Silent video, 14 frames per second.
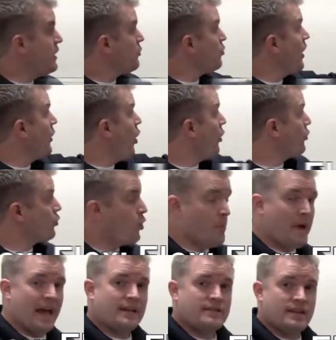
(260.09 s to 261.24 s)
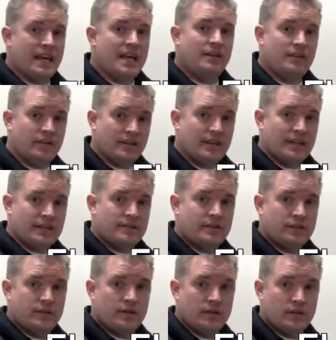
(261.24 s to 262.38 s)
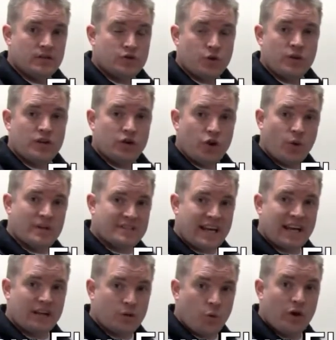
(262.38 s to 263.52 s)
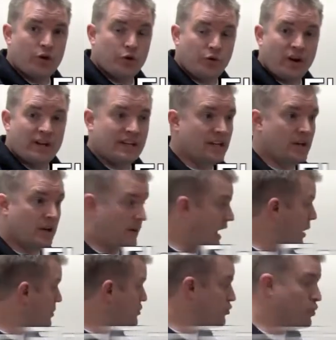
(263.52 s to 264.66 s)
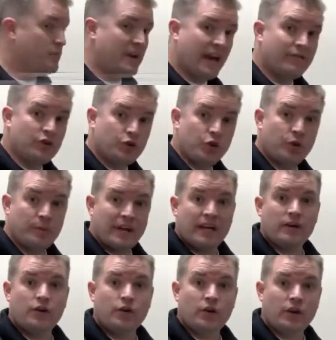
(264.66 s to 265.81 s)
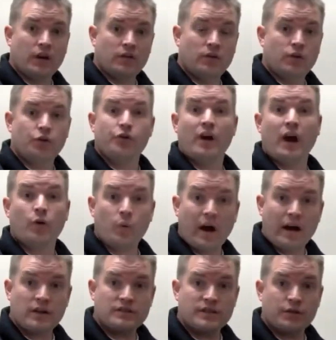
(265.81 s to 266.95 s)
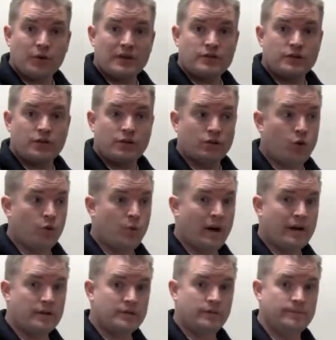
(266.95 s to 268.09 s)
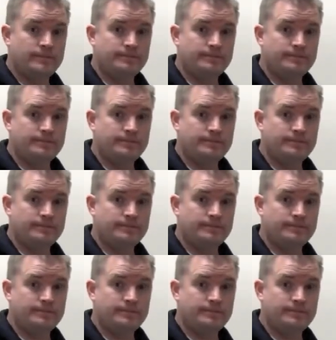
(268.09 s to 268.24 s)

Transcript: run all the Romex into this, so that you know exactly where to run it in and how much room you have to terminate your ground wires and the rest of your load wires.